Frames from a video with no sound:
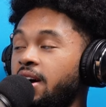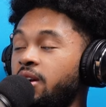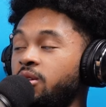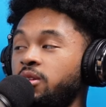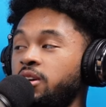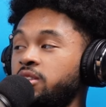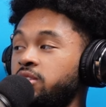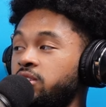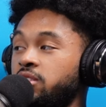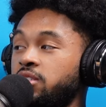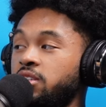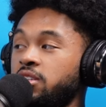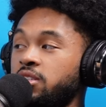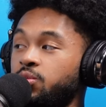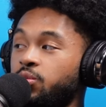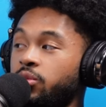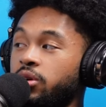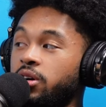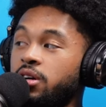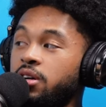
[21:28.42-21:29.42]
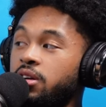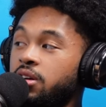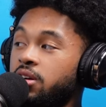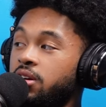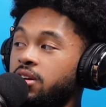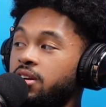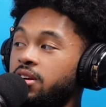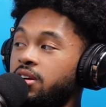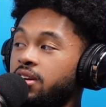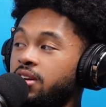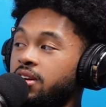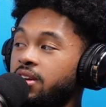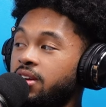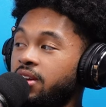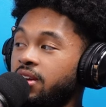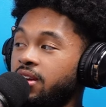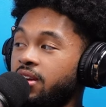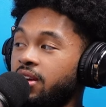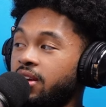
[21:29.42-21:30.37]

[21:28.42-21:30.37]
I don't like the chase, bro. Probably forty eight.